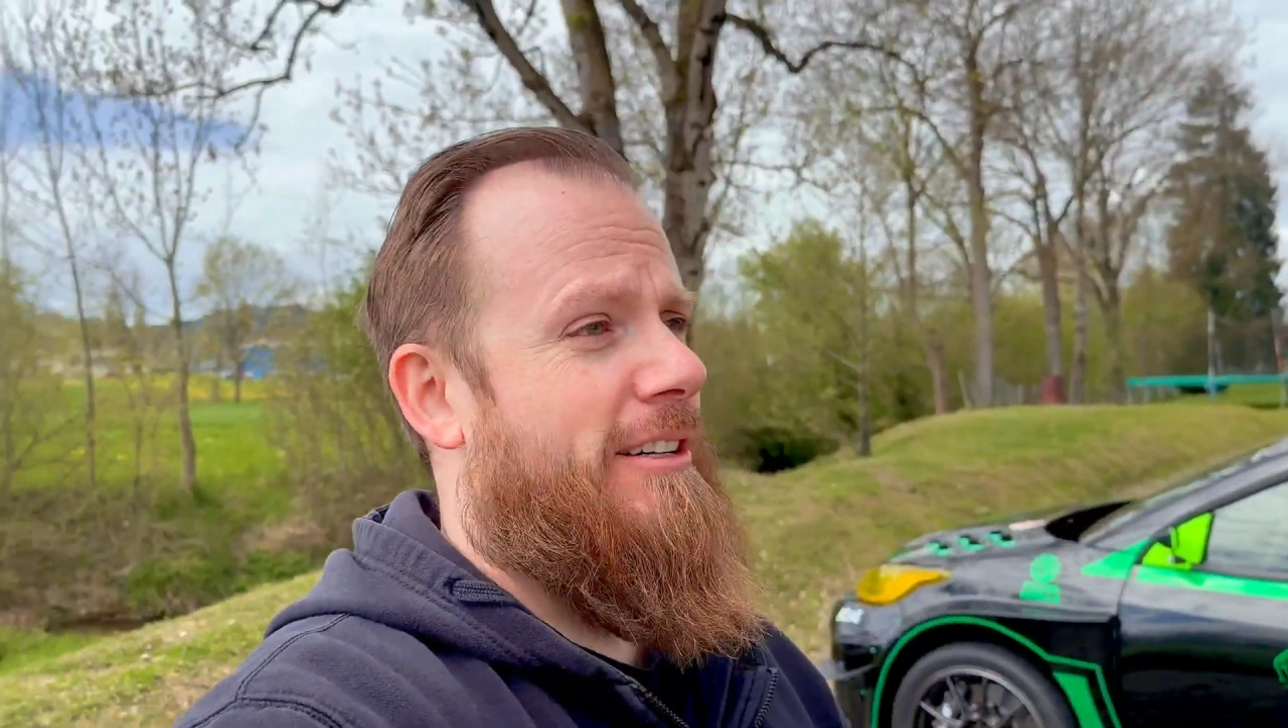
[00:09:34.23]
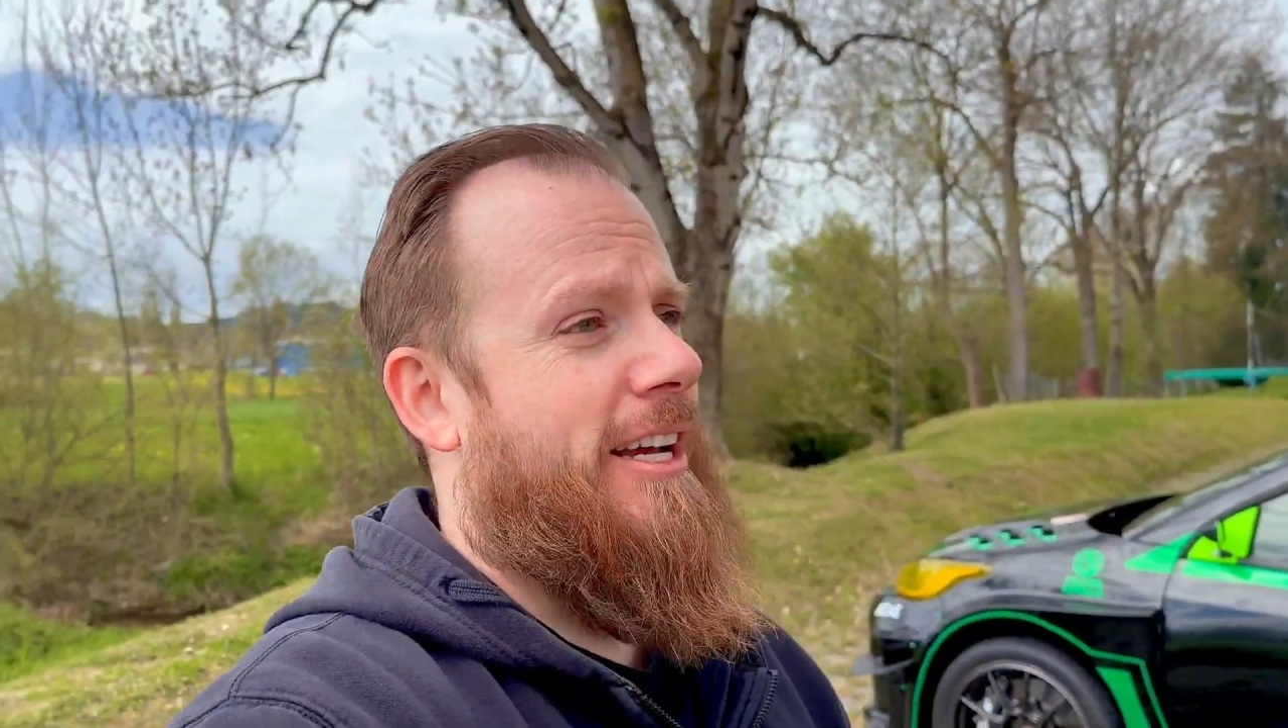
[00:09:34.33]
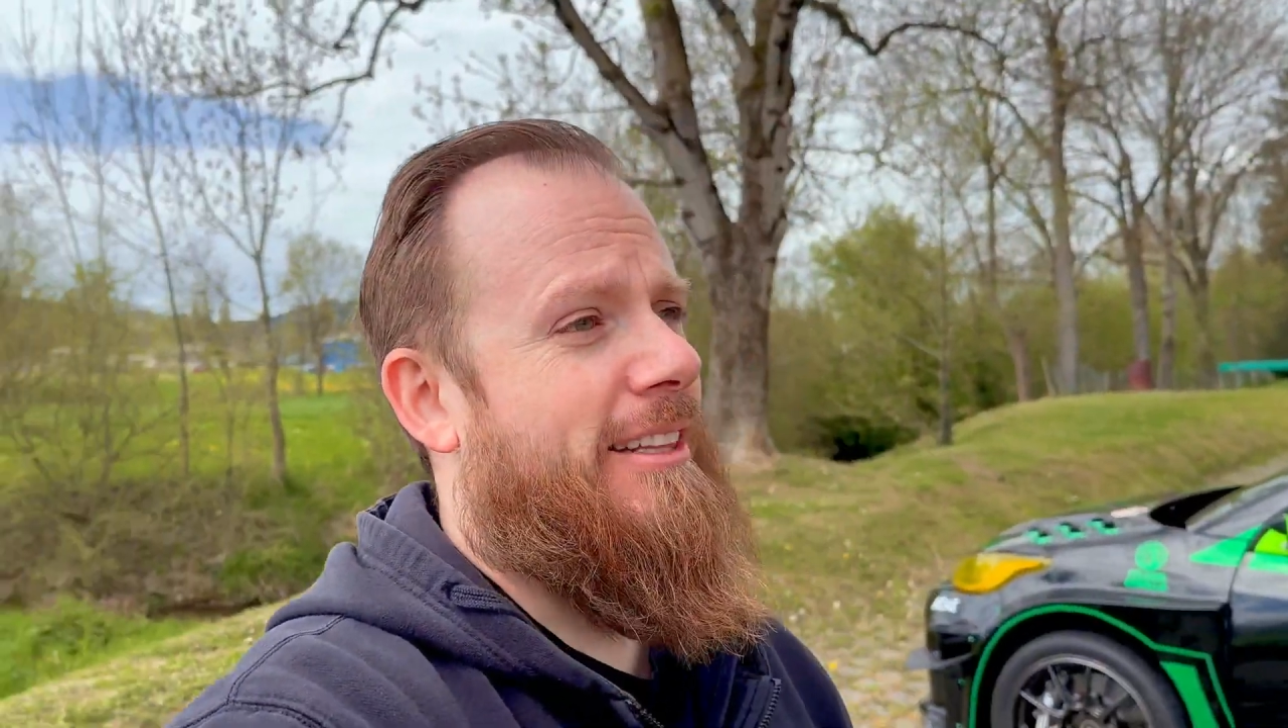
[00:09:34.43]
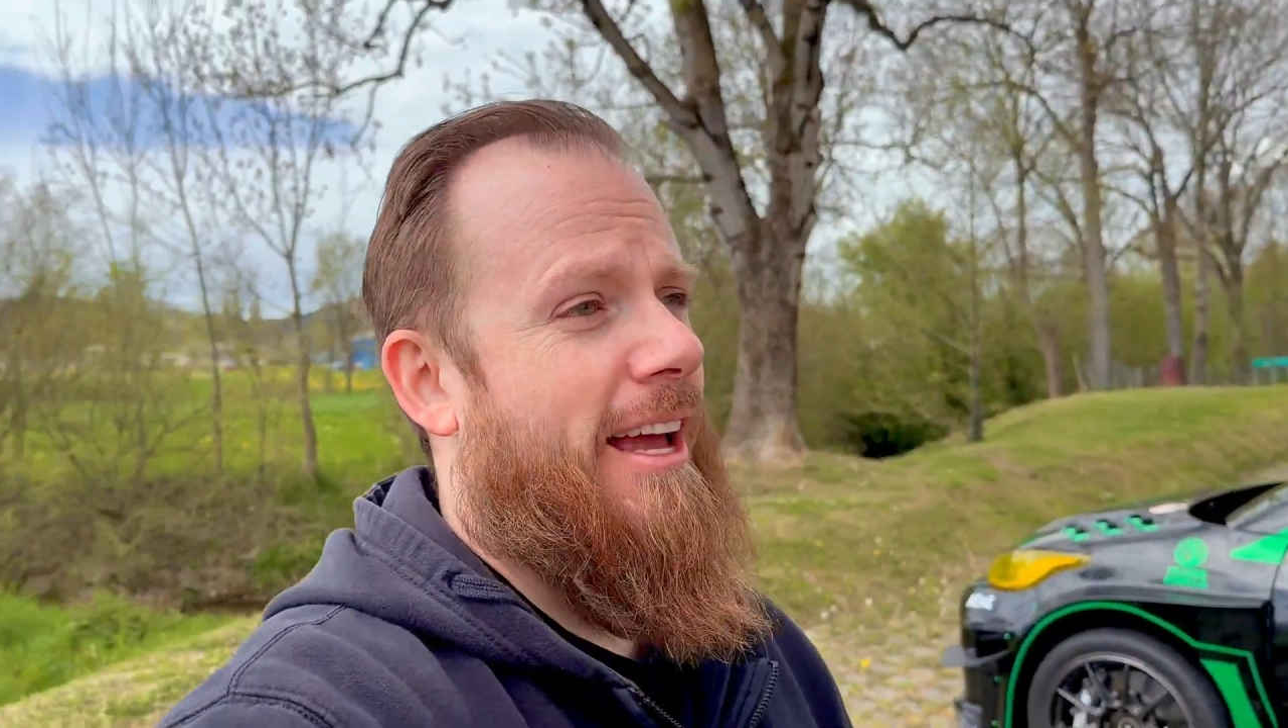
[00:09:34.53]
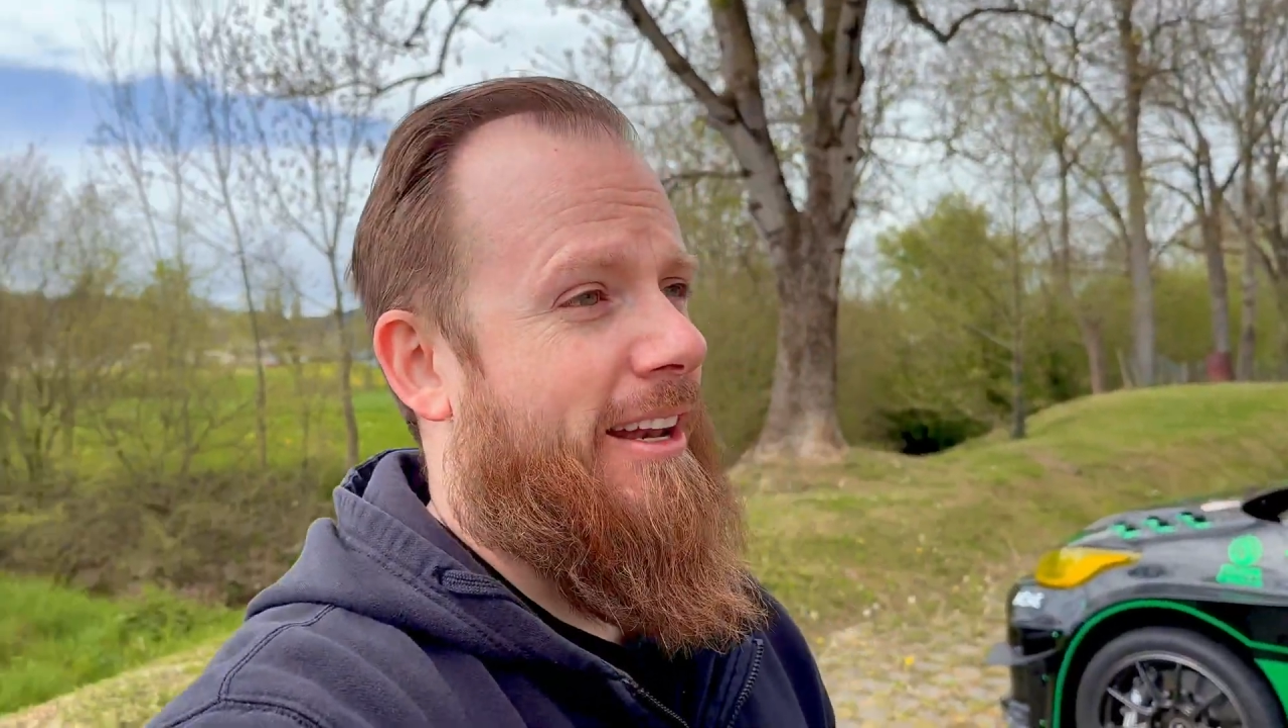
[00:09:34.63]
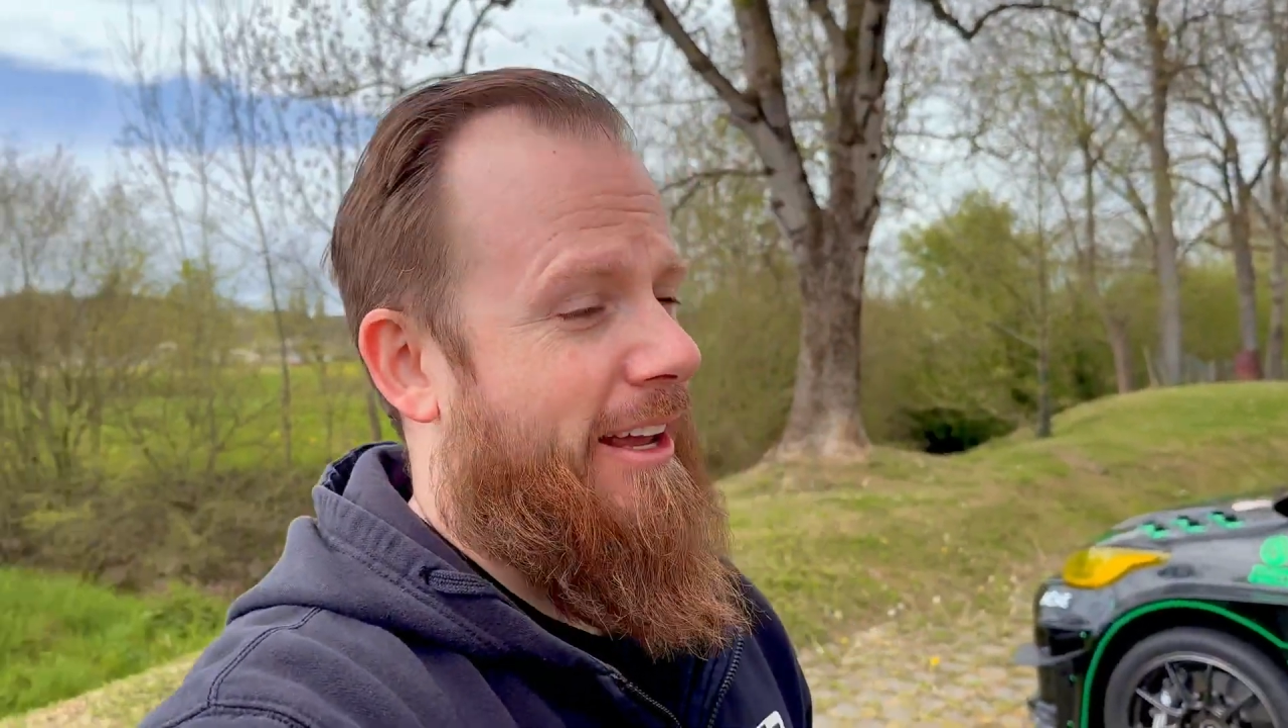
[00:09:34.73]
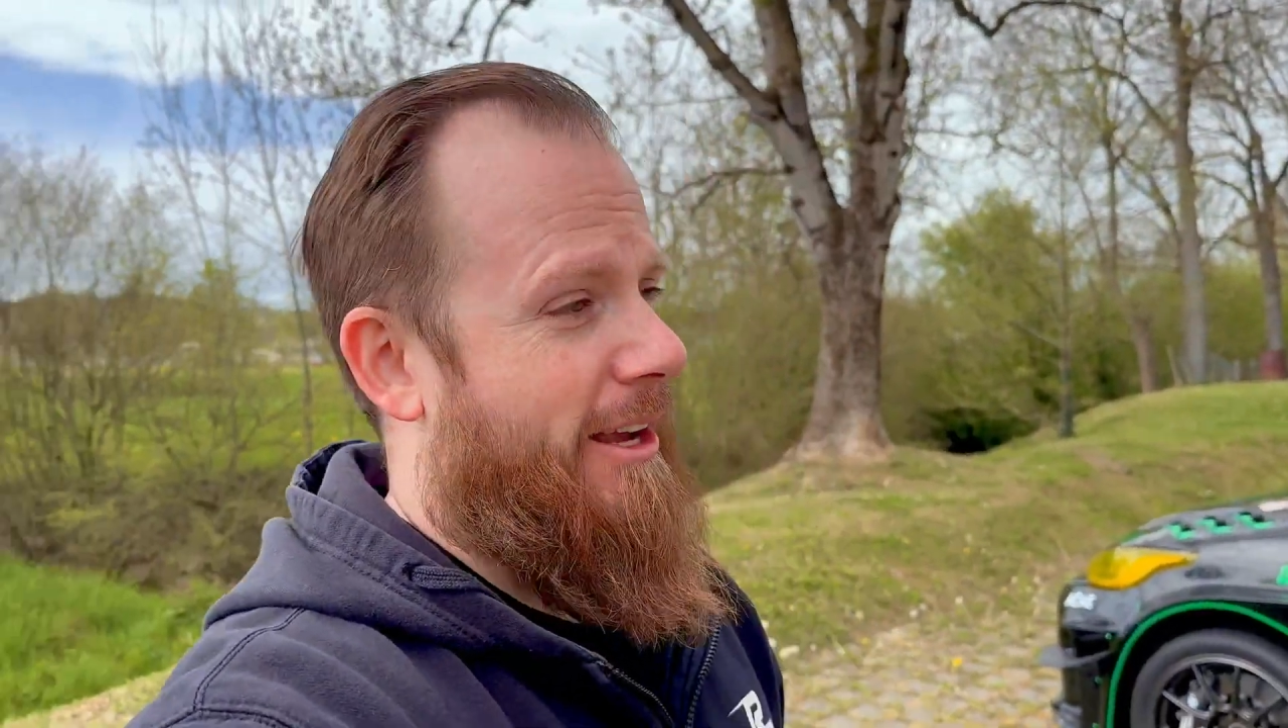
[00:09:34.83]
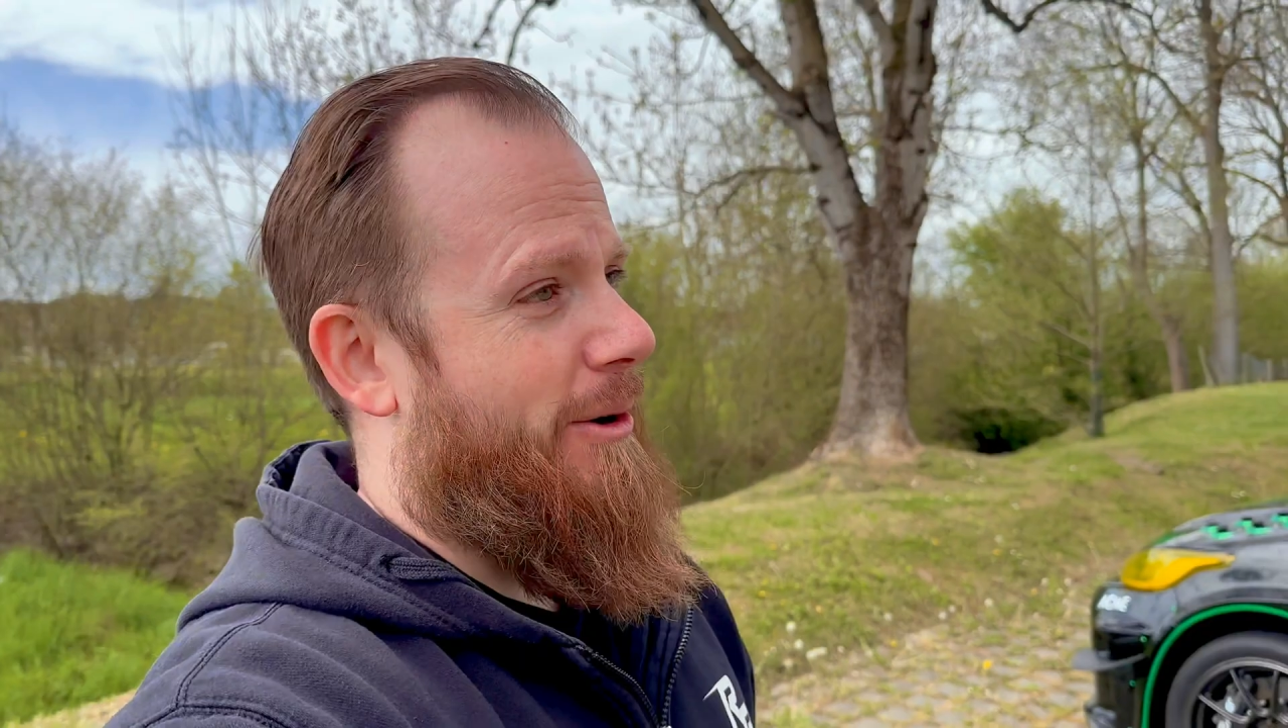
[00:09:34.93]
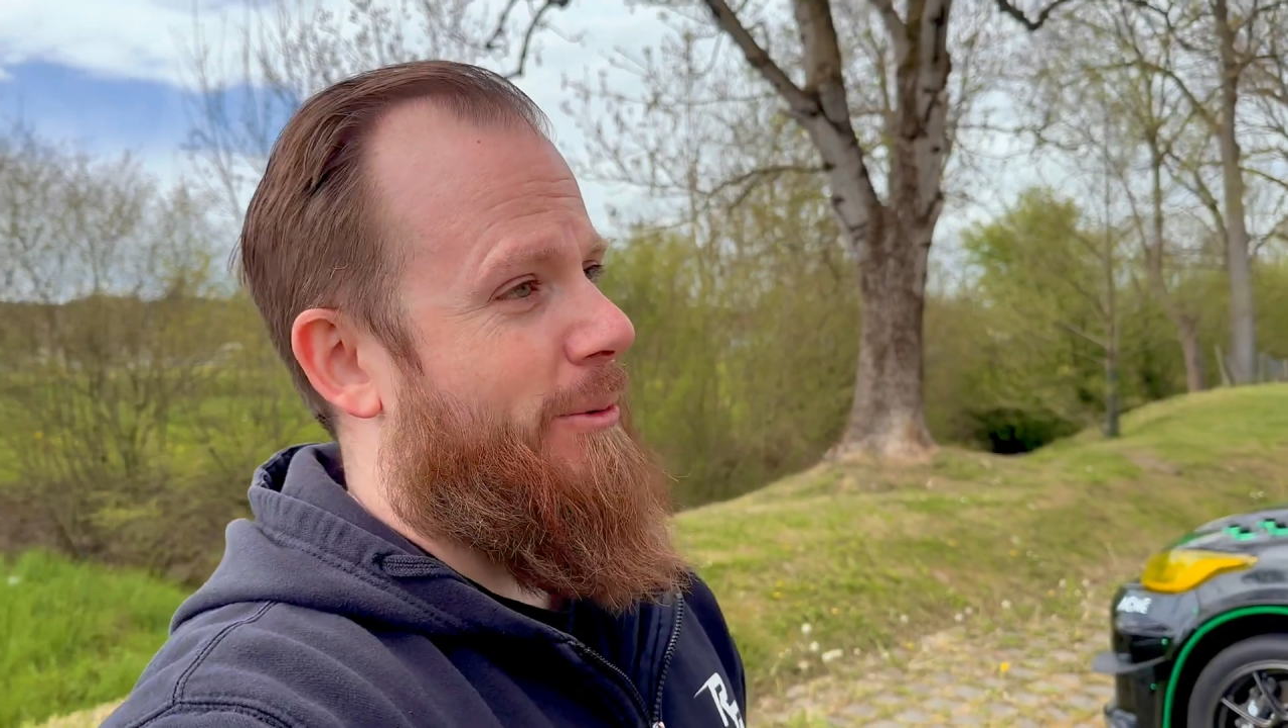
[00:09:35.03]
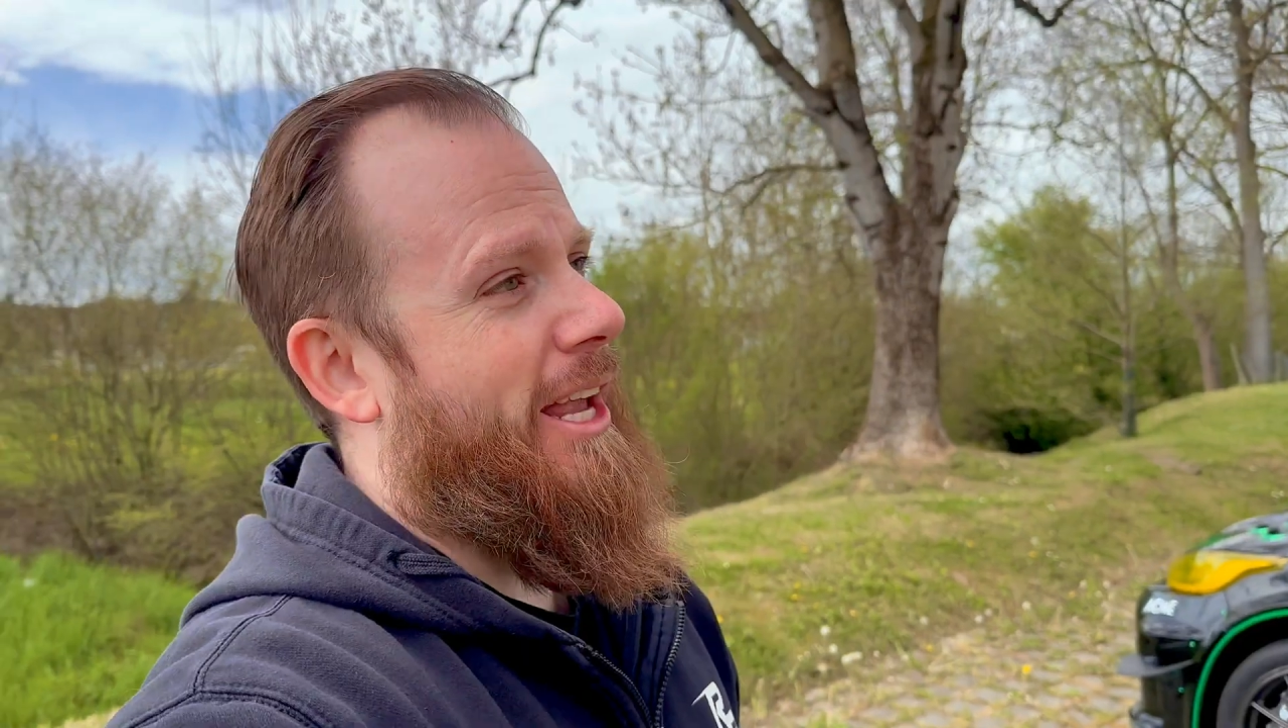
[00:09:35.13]
and
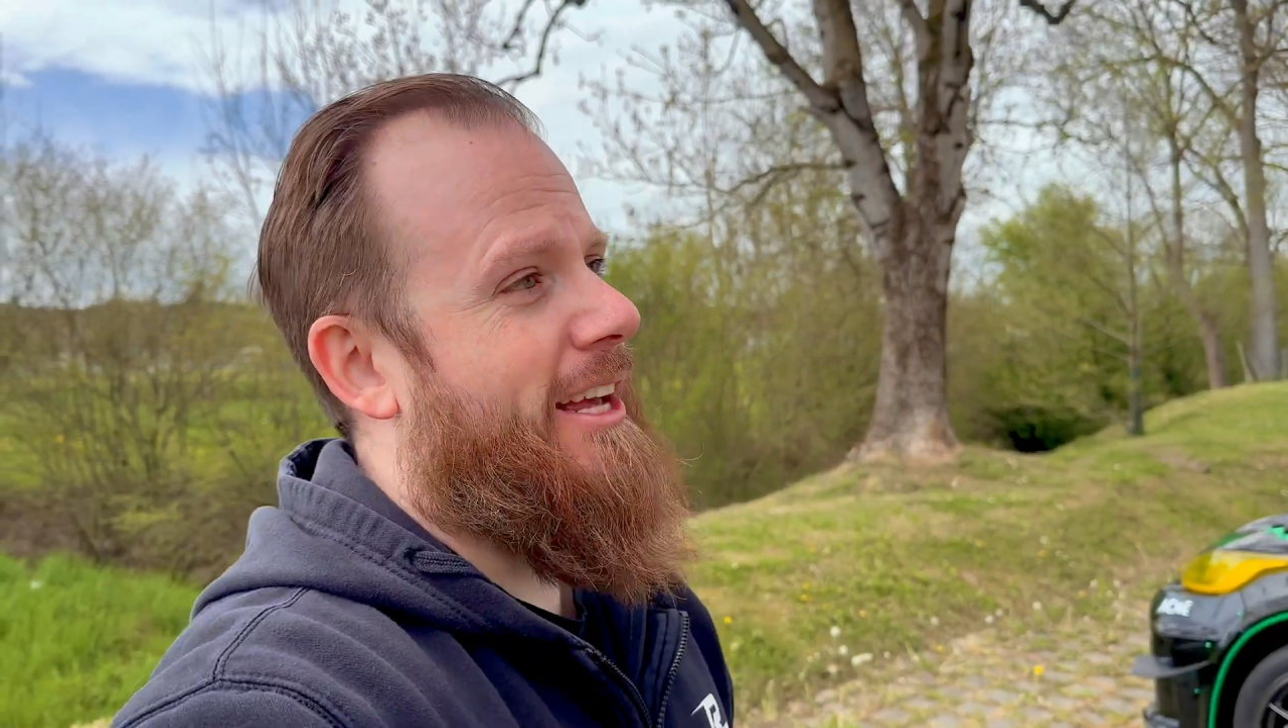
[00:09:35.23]
then we